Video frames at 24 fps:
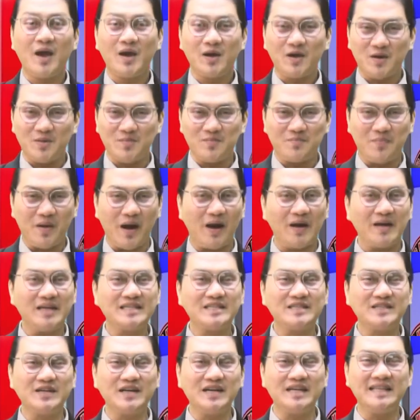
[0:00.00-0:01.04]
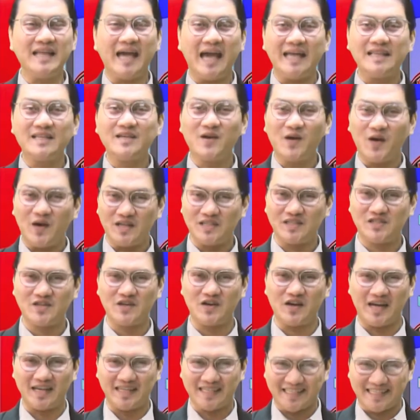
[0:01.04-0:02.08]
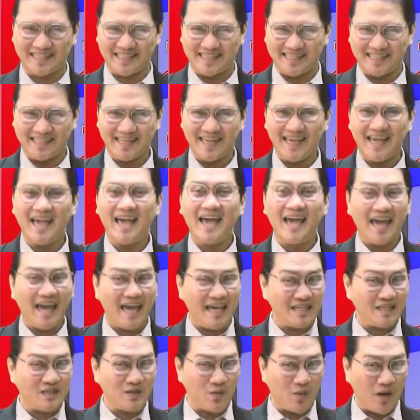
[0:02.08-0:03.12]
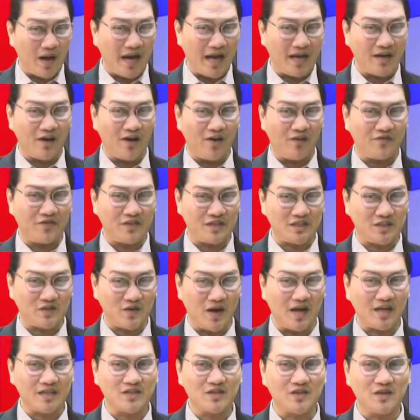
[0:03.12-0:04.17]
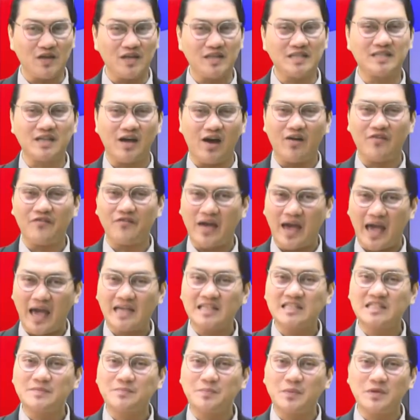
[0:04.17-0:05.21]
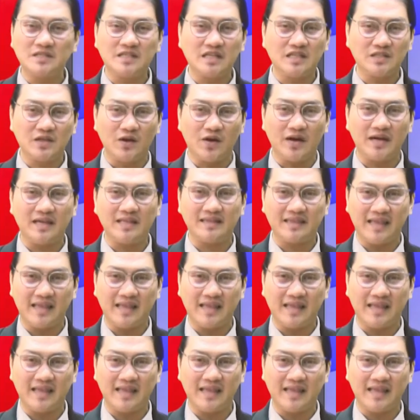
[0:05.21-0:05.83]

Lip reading: Comparison and contrast is one of the structures of expository